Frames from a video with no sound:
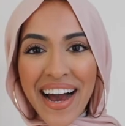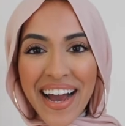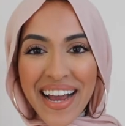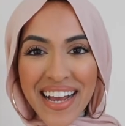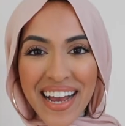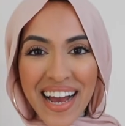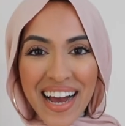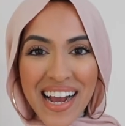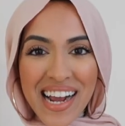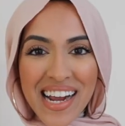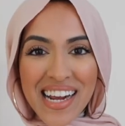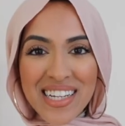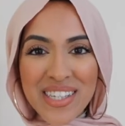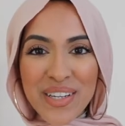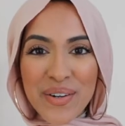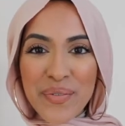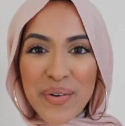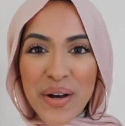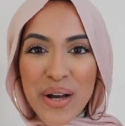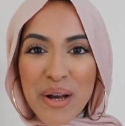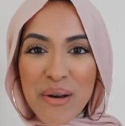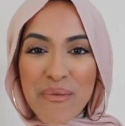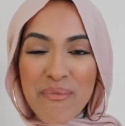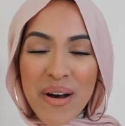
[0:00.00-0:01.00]
Hi guys,
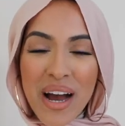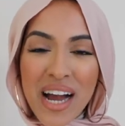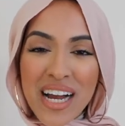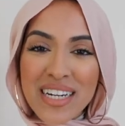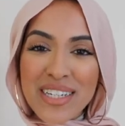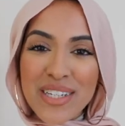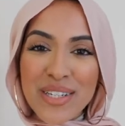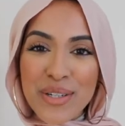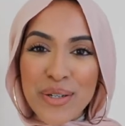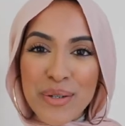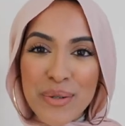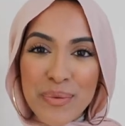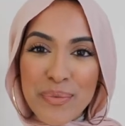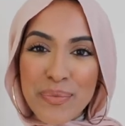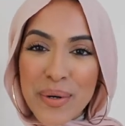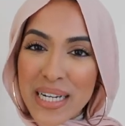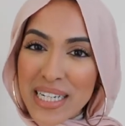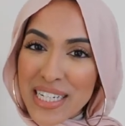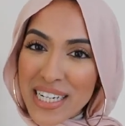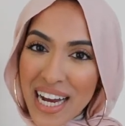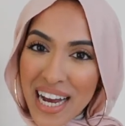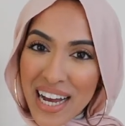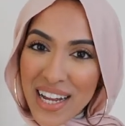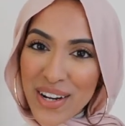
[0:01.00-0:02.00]
welcome back to my
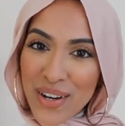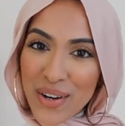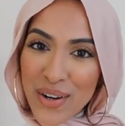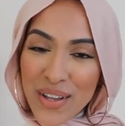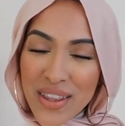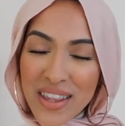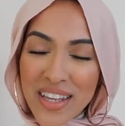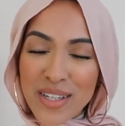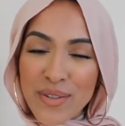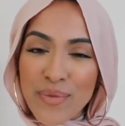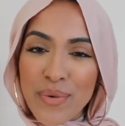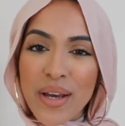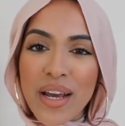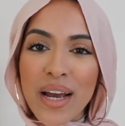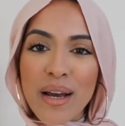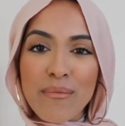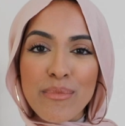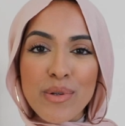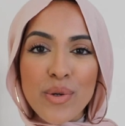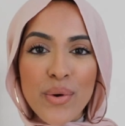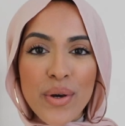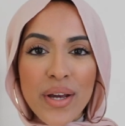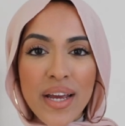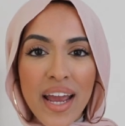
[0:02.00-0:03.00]
channel. This week I'm
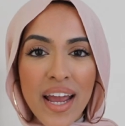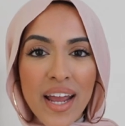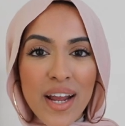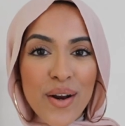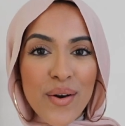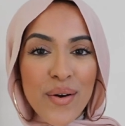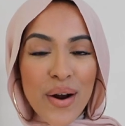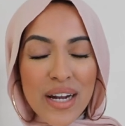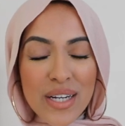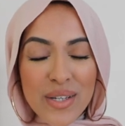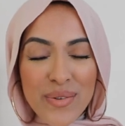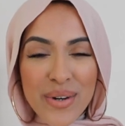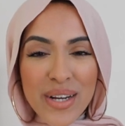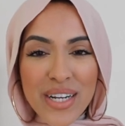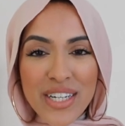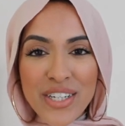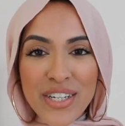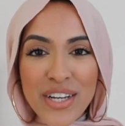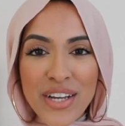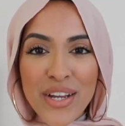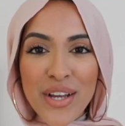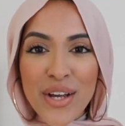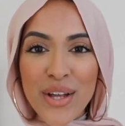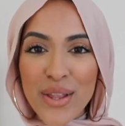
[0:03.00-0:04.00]
doing a
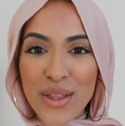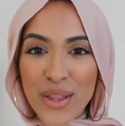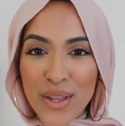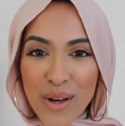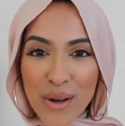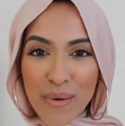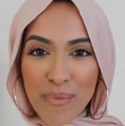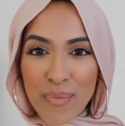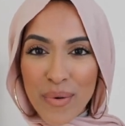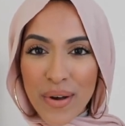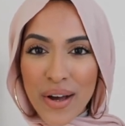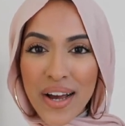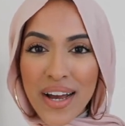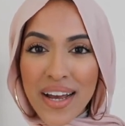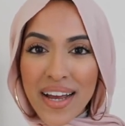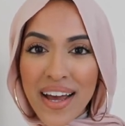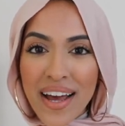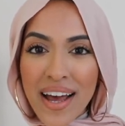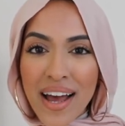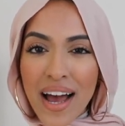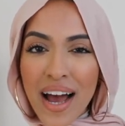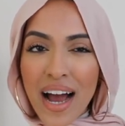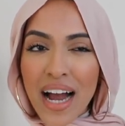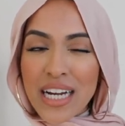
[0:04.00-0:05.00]
graduation lookbook.
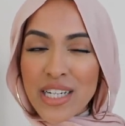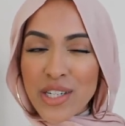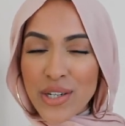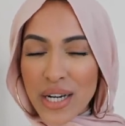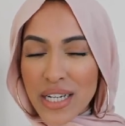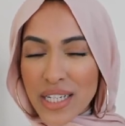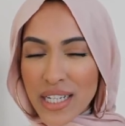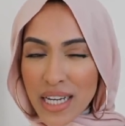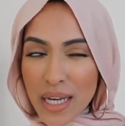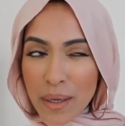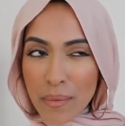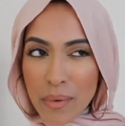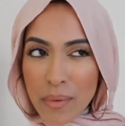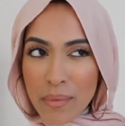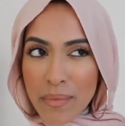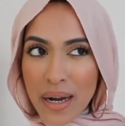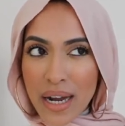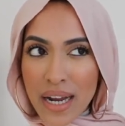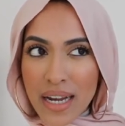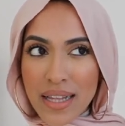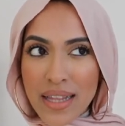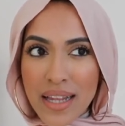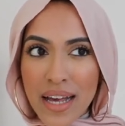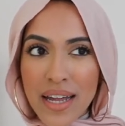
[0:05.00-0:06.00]
I tried to keep in
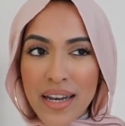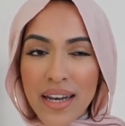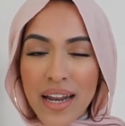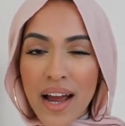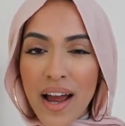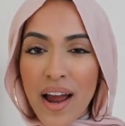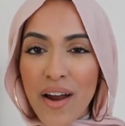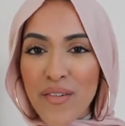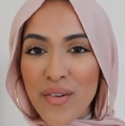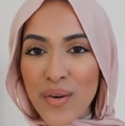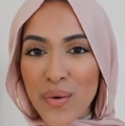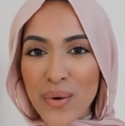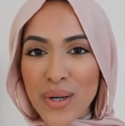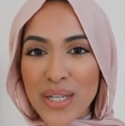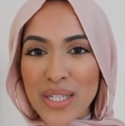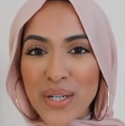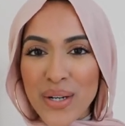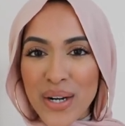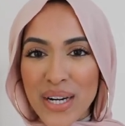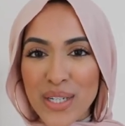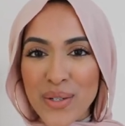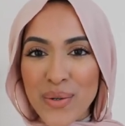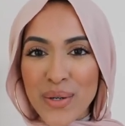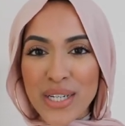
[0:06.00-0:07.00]
mind that not everyone's
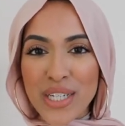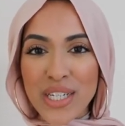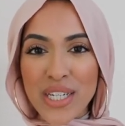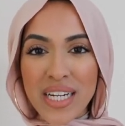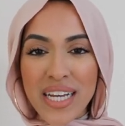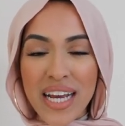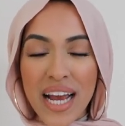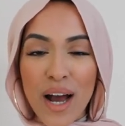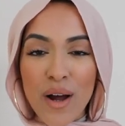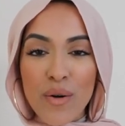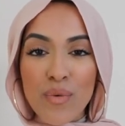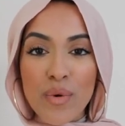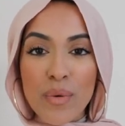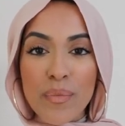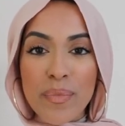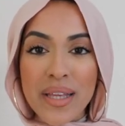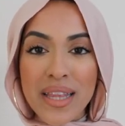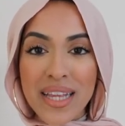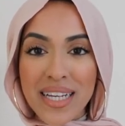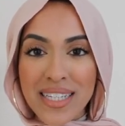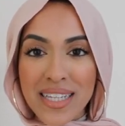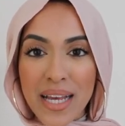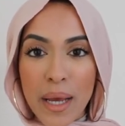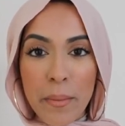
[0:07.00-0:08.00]
graduation gown will be
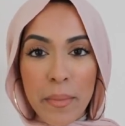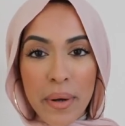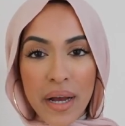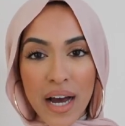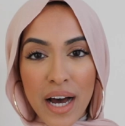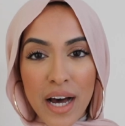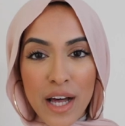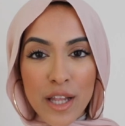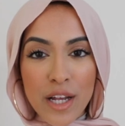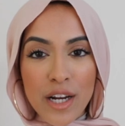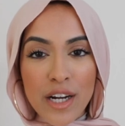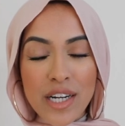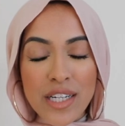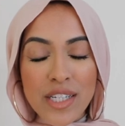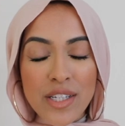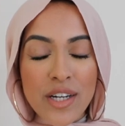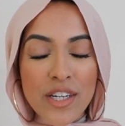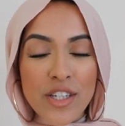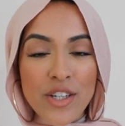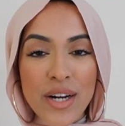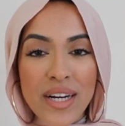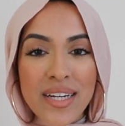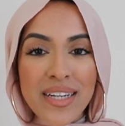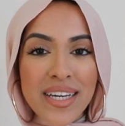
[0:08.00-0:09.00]
the same color, so I
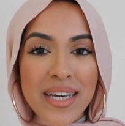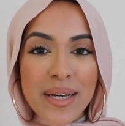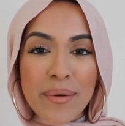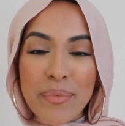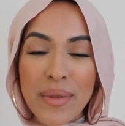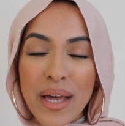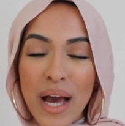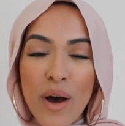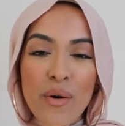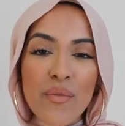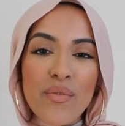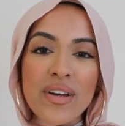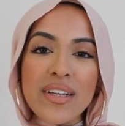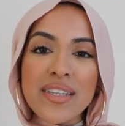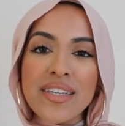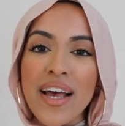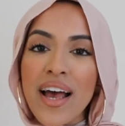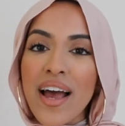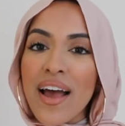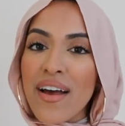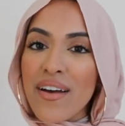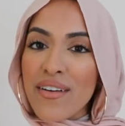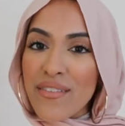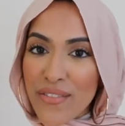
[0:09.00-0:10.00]
tried to keep the outfits
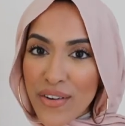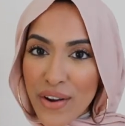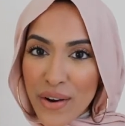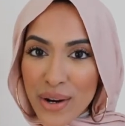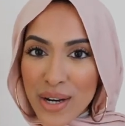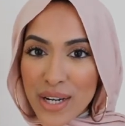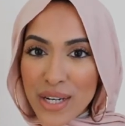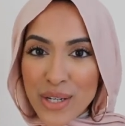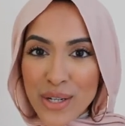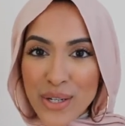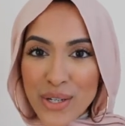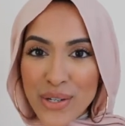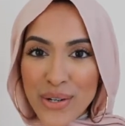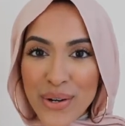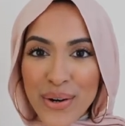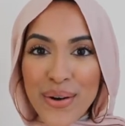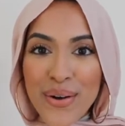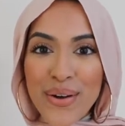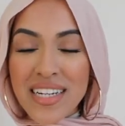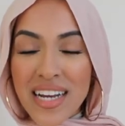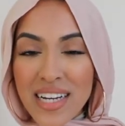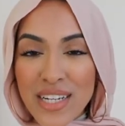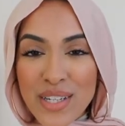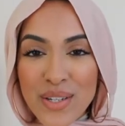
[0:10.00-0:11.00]
very
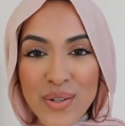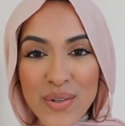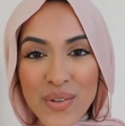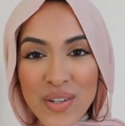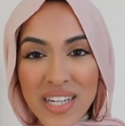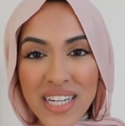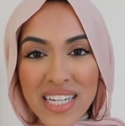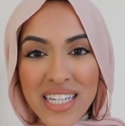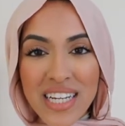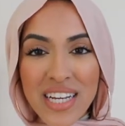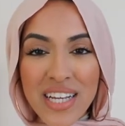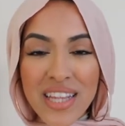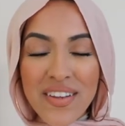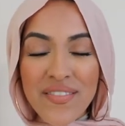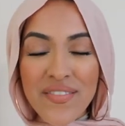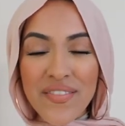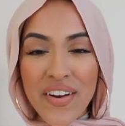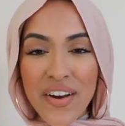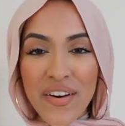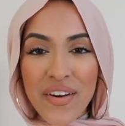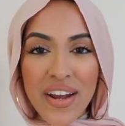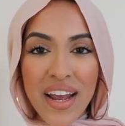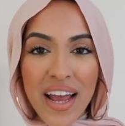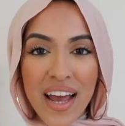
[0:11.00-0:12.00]
neutral. Stay tuned till the
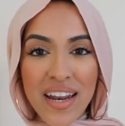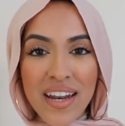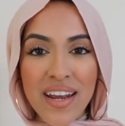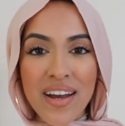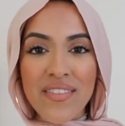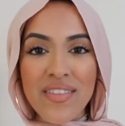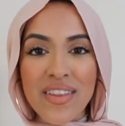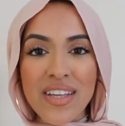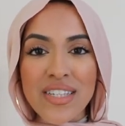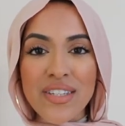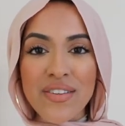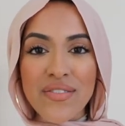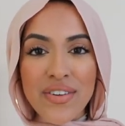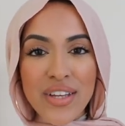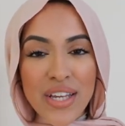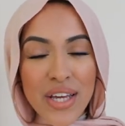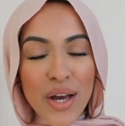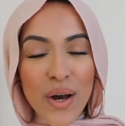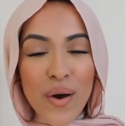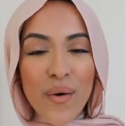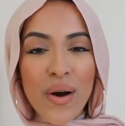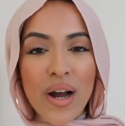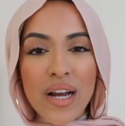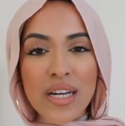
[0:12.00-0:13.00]
very end of this
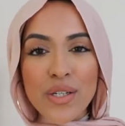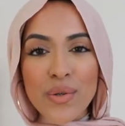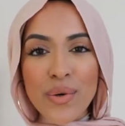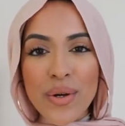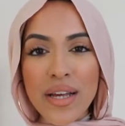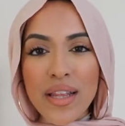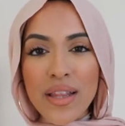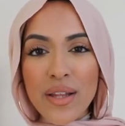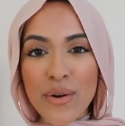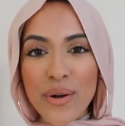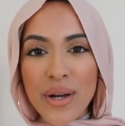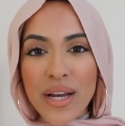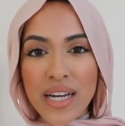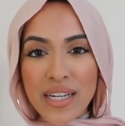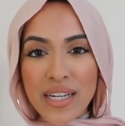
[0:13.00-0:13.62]
video. I do a little